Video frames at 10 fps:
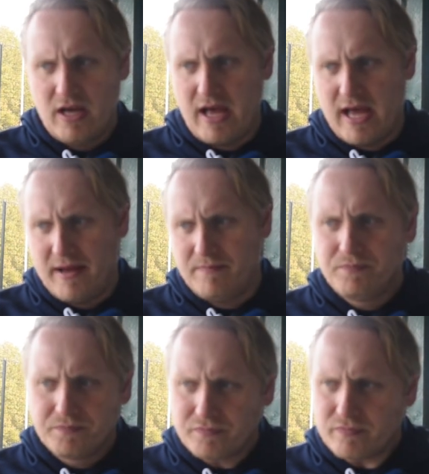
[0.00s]

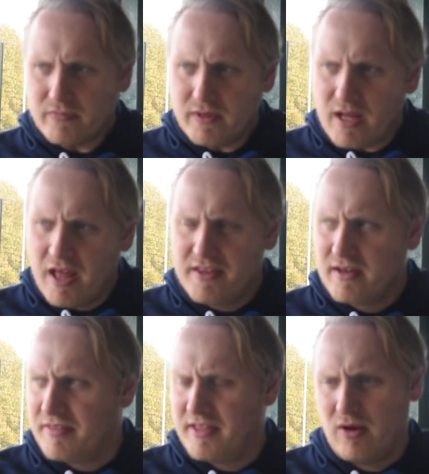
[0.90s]
I
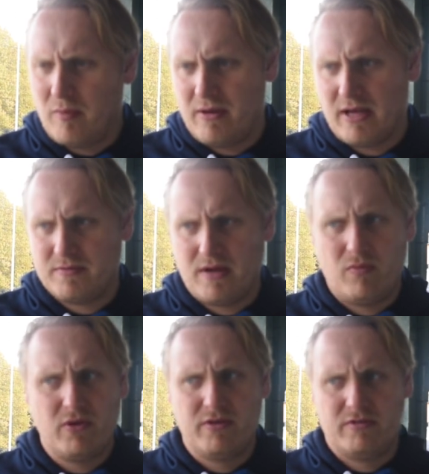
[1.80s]
think a lot of people ask me, are
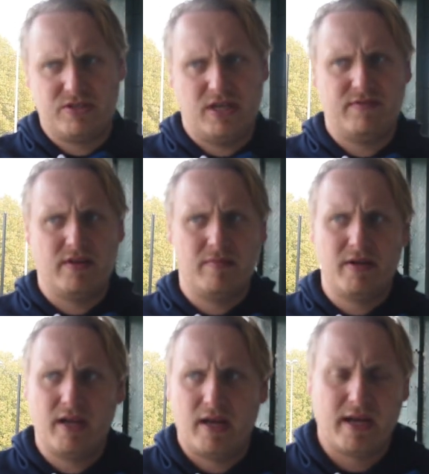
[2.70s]
we underachieving at the
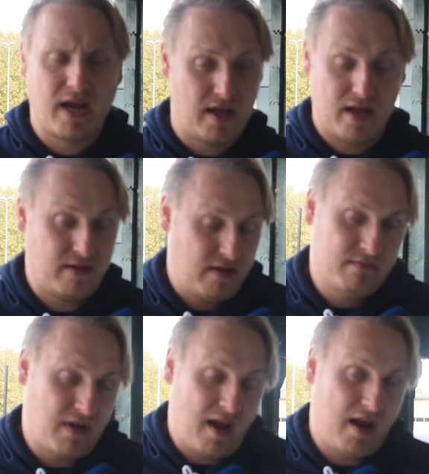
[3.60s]
minute? Like,
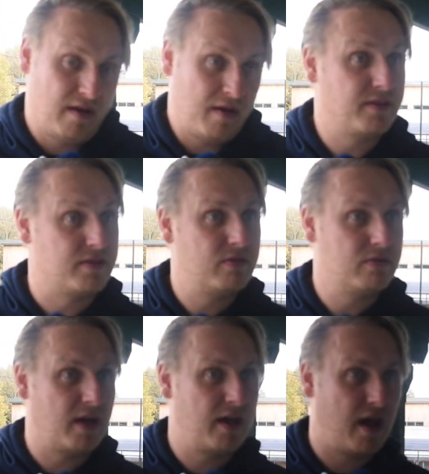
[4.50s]
I
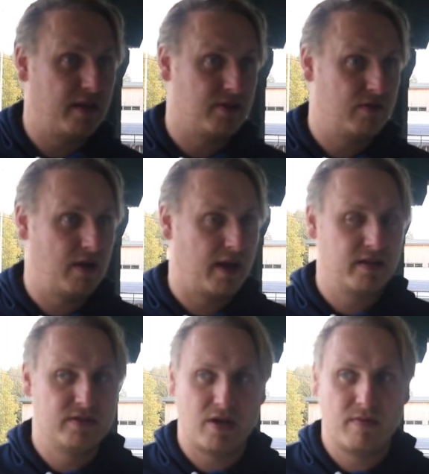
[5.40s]
do, like,
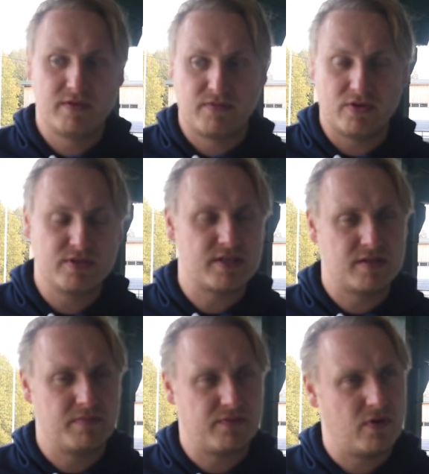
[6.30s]
in terms of
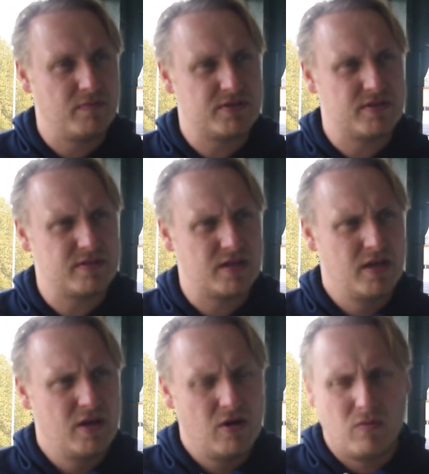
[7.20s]
consistent performances,
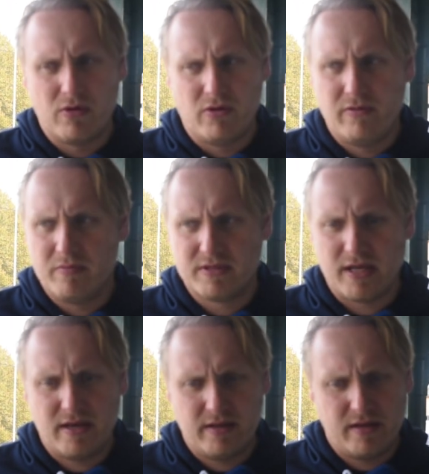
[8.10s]
100%,